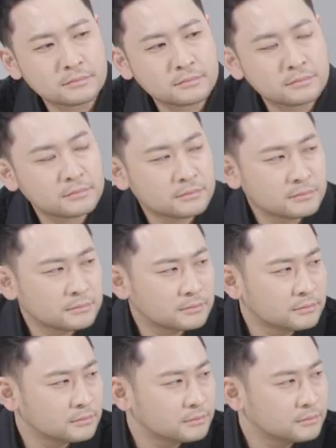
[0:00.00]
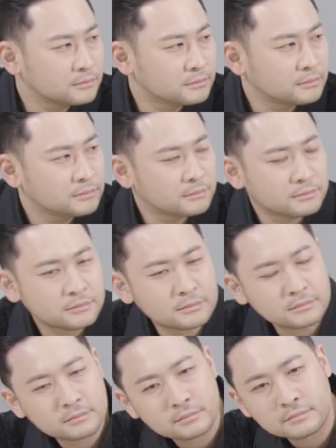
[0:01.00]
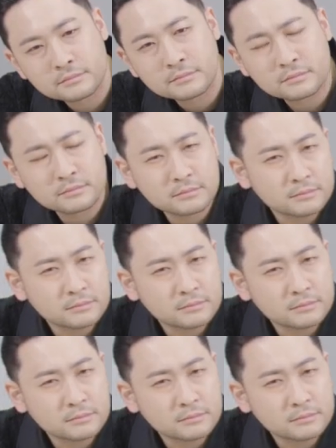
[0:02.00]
[no speech]